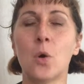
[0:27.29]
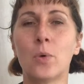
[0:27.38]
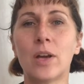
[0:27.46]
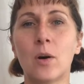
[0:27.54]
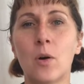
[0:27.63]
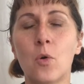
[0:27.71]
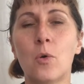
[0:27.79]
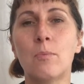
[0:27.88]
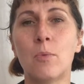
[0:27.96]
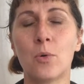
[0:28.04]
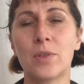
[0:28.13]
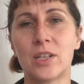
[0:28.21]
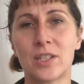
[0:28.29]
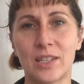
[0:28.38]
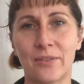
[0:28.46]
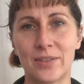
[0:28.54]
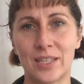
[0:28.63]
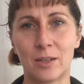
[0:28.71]
we are all more than just
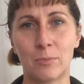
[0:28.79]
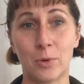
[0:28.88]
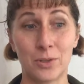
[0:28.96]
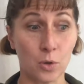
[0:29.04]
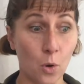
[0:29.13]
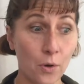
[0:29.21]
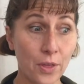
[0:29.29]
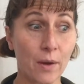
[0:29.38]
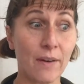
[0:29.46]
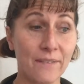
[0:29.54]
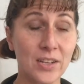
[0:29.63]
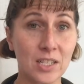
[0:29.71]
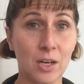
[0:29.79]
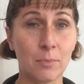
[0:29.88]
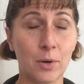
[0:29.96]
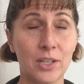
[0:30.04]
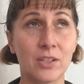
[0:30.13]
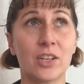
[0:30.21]
our physical bodies. Although our physical
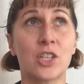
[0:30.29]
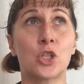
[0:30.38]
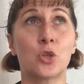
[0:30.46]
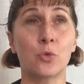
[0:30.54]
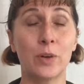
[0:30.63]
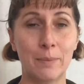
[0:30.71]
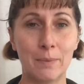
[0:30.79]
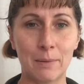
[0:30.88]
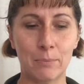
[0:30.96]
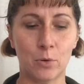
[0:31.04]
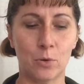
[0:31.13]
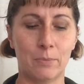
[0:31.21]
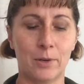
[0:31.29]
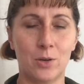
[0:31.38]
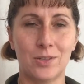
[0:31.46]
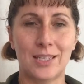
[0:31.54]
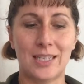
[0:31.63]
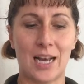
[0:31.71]
bodies are extremely important
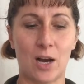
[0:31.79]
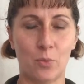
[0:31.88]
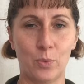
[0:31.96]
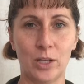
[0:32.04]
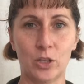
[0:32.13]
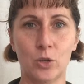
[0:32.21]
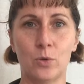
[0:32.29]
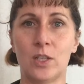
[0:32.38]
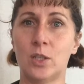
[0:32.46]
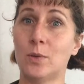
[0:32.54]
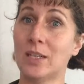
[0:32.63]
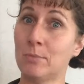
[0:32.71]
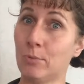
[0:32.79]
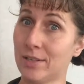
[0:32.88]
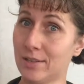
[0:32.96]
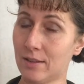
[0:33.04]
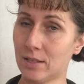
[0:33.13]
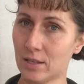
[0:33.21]
because it's how we are choosing to
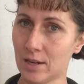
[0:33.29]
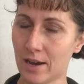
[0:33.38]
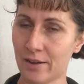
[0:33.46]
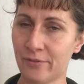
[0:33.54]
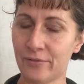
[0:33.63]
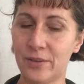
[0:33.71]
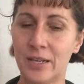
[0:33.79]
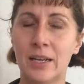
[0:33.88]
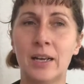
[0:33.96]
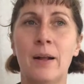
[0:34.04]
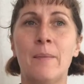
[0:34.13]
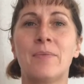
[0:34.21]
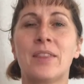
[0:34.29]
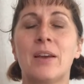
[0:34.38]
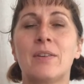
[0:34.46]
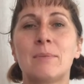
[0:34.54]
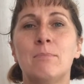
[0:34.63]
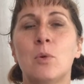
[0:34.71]
express in this life,
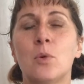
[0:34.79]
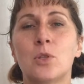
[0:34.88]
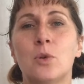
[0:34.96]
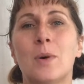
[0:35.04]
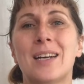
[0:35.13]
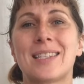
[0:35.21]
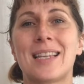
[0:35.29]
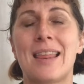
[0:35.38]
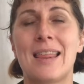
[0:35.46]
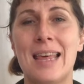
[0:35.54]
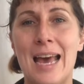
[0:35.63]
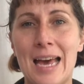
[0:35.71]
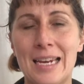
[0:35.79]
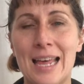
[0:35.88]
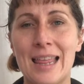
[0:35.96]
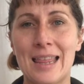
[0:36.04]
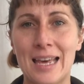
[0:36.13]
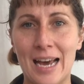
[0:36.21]
there is more to us than
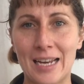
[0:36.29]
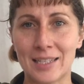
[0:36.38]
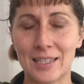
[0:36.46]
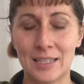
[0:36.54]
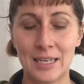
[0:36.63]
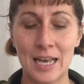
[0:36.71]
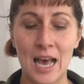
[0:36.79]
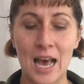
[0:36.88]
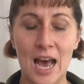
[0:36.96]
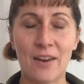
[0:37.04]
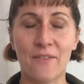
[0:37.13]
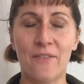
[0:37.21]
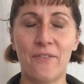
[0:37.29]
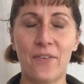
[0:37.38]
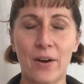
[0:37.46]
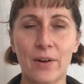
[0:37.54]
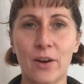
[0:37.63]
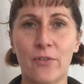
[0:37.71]
that. And
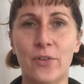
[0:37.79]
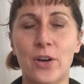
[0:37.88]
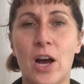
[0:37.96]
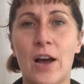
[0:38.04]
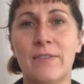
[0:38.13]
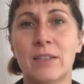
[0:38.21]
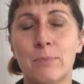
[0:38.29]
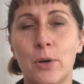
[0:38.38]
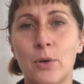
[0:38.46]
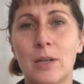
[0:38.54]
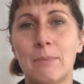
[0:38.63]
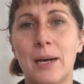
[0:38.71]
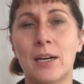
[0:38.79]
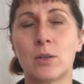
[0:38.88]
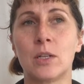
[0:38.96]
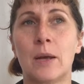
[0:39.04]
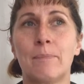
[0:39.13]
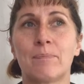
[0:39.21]
very often I have spoken
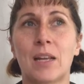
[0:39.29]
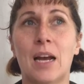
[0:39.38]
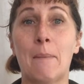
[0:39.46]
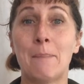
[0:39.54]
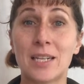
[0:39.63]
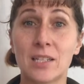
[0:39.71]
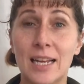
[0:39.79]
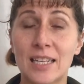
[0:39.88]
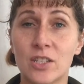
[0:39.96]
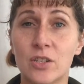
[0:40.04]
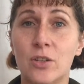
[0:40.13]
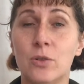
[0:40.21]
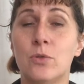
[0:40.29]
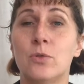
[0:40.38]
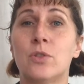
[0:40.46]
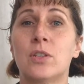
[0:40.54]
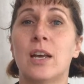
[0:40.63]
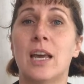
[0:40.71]
about uh, mental
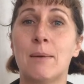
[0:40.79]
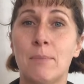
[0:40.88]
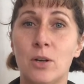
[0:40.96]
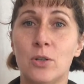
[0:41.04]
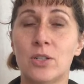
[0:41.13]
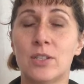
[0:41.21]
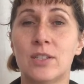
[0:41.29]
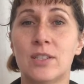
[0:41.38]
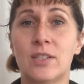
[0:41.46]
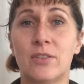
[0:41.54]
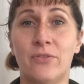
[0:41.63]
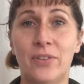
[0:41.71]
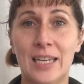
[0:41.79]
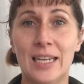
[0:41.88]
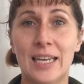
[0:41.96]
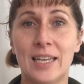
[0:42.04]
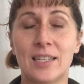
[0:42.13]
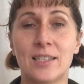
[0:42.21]
attitudes, emotions,
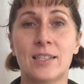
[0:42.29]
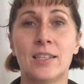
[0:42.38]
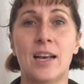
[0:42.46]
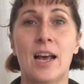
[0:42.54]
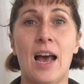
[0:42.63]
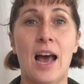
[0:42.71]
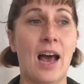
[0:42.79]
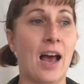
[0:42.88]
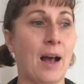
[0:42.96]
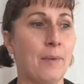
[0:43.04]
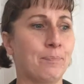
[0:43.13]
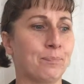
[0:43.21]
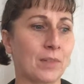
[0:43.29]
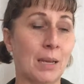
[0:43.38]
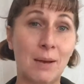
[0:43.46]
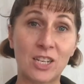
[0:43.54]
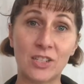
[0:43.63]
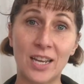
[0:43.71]
feelings, um,
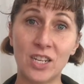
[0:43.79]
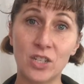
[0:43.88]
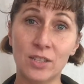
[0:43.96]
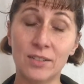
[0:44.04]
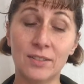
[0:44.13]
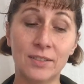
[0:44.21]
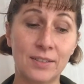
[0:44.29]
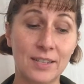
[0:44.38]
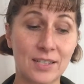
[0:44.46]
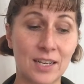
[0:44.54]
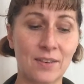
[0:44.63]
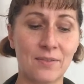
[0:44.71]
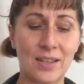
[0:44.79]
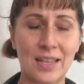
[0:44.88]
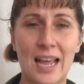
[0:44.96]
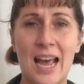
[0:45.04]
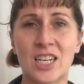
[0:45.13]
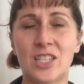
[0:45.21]
imagination, this kind of thing
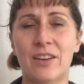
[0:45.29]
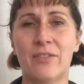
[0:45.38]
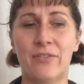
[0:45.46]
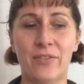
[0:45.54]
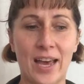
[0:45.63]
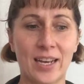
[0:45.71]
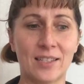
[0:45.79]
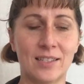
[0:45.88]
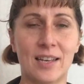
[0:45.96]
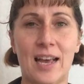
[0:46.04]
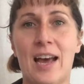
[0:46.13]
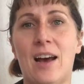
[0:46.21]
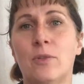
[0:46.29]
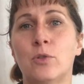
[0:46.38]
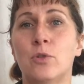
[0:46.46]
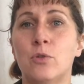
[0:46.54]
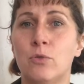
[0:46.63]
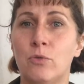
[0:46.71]
that actually affects how
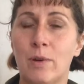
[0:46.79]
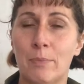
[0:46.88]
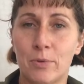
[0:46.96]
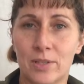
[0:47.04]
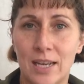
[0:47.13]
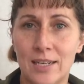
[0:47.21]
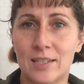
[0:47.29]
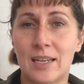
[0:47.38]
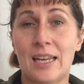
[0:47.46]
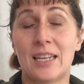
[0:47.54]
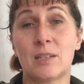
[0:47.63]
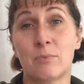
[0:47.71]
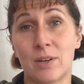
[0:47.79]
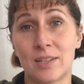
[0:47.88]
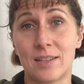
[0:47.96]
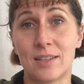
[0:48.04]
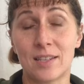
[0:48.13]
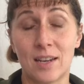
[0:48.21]
you represent and express
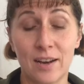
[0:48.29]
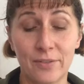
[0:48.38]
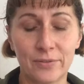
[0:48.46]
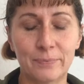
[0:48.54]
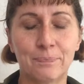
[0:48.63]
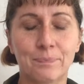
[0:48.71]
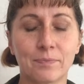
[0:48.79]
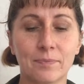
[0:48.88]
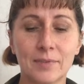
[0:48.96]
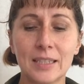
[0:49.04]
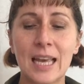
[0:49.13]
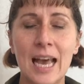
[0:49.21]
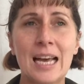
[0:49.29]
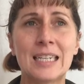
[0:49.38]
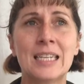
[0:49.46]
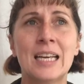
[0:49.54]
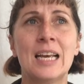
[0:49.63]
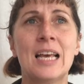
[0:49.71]
in this life. And